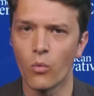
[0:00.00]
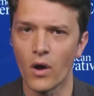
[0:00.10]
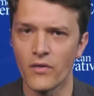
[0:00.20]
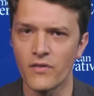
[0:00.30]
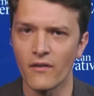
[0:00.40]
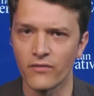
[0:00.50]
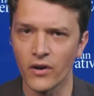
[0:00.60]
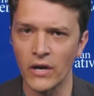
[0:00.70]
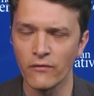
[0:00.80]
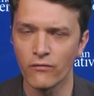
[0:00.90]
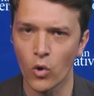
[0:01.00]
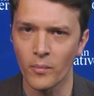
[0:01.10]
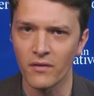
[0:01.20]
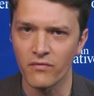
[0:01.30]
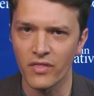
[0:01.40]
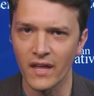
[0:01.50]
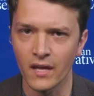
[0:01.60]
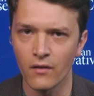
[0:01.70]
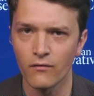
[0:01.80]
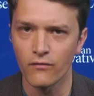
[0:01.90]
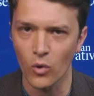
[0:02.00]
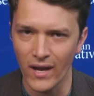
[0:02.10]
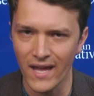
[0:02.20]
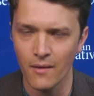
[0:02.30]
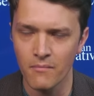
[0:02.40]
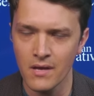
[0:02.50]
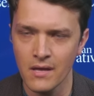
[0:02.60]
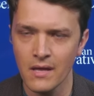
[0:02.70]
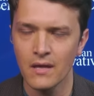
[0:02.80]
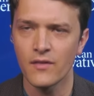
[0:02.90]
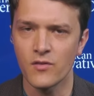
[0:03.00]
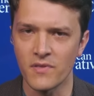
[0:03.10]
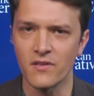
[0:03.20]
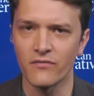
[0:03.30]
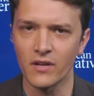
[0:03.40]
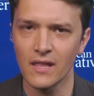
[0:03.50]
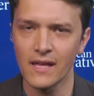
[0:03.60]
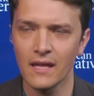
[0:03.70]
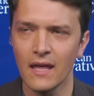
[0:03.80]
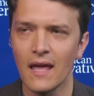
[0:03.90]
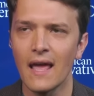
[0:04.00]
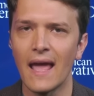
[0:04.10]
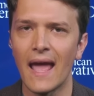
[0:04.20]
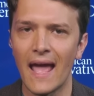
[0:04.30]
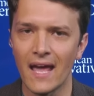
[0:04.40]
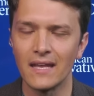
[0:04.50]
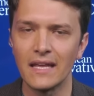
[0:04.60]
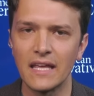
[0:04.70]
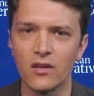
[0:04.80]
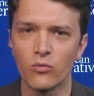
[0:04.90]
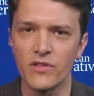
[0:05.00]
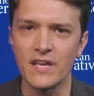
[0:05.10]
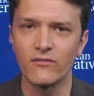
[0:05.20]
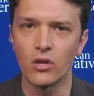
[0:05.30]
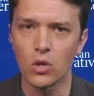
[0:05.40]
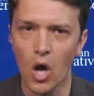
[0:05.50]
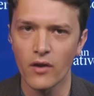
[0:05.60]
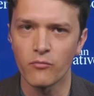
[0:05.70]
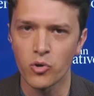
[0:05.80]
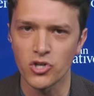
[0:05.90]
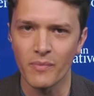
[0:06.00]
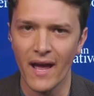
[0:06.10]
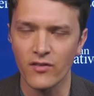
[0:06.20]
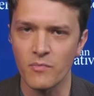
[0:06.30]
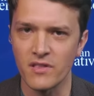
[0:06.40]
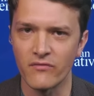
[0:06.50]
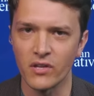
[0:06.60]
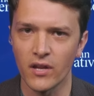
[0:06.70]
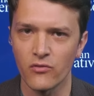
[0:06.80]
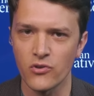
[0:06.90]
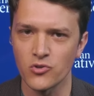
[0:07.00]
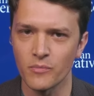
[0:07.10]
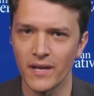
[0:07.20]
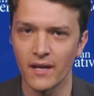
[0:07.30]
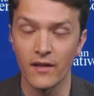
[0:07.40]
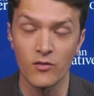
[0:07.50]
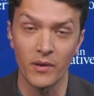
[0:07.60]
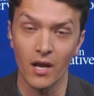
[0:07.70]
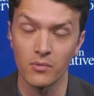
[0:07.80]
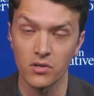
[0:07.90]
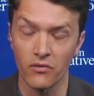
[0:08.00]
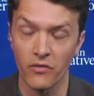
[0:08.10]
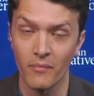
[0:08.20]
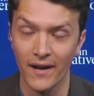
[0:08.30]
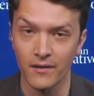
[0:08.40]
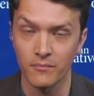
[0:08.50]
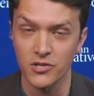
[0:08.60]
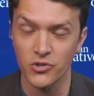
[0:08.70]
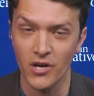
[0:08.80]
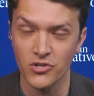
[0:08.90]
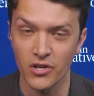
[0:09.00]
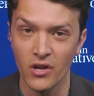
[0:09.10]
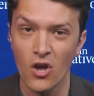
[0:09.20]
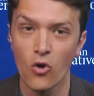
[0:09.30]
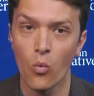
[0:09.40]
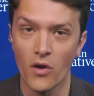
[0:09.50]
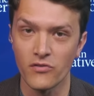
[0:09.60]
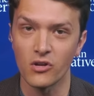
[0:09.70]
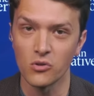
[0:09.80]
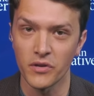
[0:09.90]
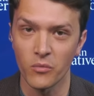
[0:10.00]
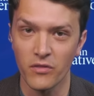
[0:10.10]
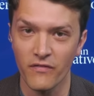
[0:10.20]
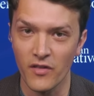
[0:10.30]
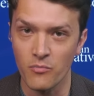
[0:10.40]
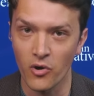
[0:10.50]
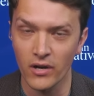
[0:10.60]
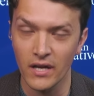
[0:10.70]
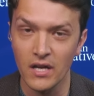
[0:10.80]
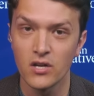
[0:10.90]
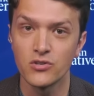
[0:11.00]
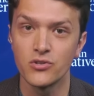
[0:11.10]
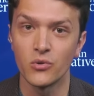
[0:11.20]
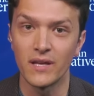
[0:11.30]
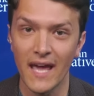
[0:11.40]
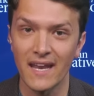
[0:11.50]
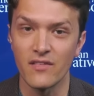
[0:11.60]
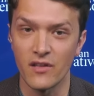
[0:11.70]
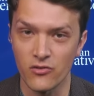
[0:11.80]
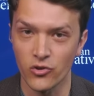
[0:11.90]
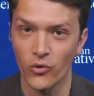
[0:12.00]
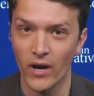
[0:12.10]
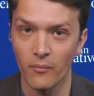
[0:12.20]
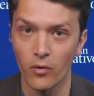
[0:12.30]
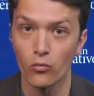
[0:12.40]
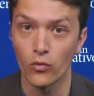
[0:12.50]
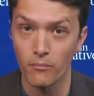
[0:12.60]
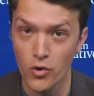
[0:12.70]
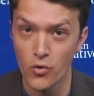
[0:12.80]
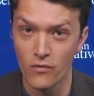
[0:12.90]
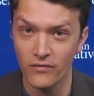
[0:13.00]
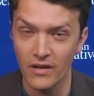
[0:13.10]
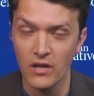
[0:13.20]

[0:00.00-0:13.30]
was a very formative thing for him specifically, and he received a lot of pushback specifically on social media. It's become clear that the Biden administration was colluding with Facebook to get his Instagram removed.